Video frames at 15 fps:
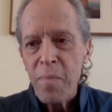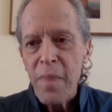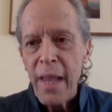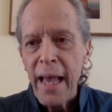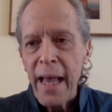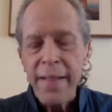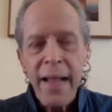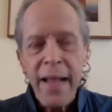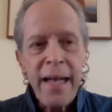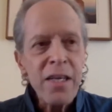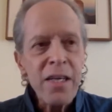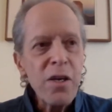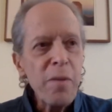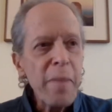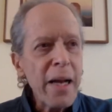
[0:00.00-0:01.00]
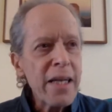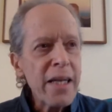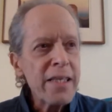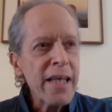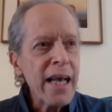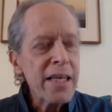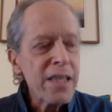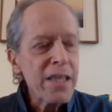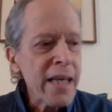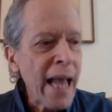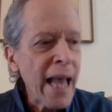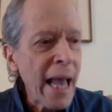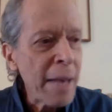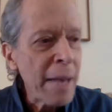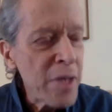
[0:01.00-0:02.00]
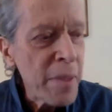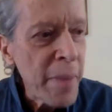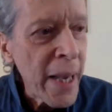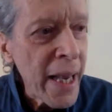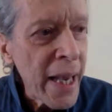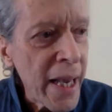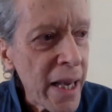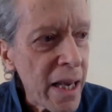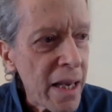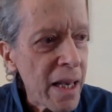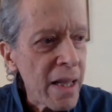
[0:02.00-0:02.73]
And then a new meditation came to me